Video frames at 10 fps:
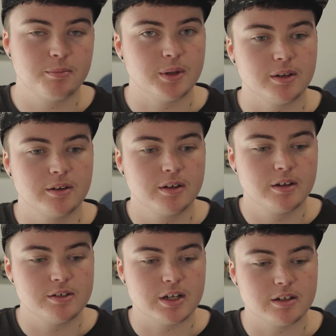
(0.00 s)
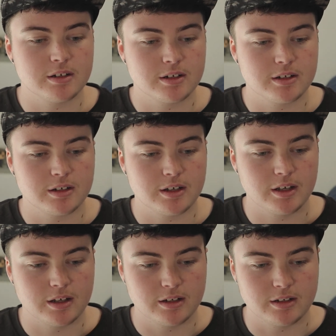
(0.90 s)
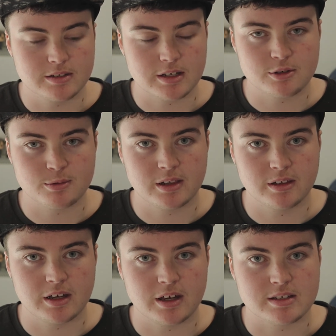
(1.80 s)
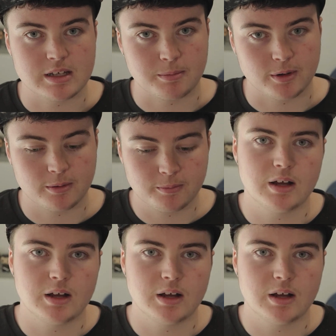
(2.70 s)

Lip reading: but gender and sexuality are separate.